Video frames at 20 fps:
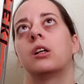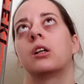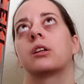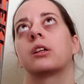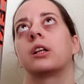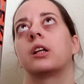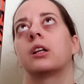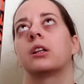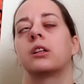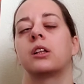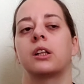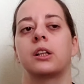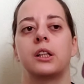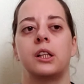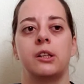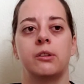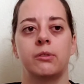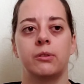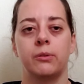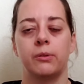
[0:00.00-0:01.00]
Again, I
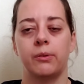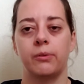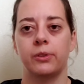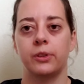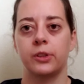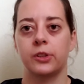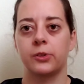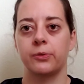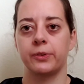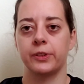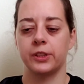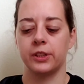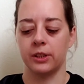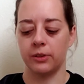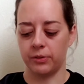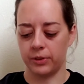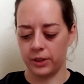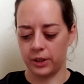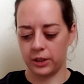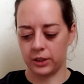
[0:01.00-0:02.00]
can't remember the
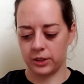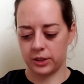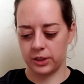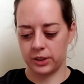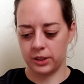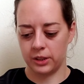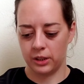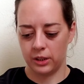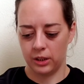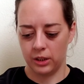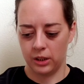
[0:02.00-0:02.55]
specifics.